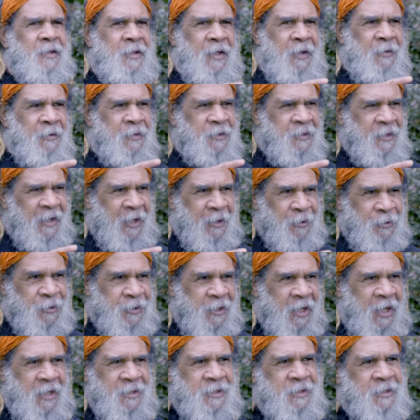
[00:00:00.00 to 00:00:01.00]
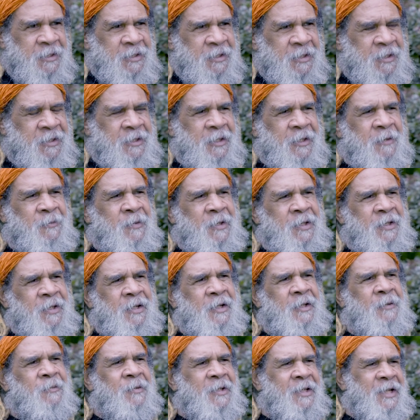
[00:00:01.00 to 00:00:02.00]
There is no justice until we
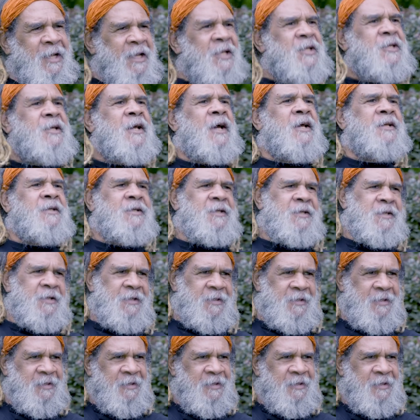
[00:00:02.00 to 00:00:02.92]
deal with the injustices.